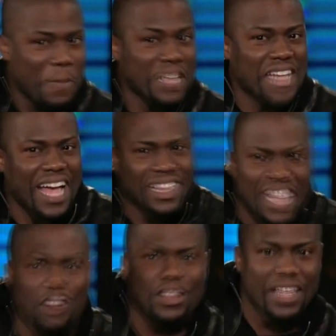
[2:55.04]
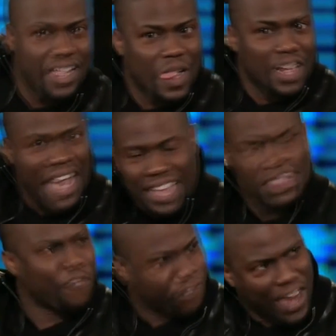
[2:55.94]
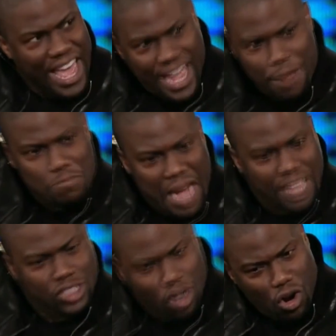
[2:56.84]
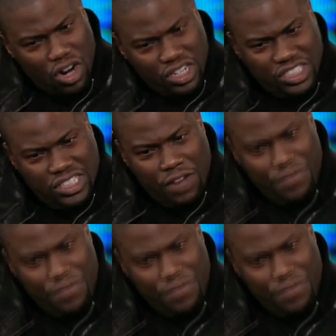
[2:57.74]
Because, like, literally, like the flame, like George,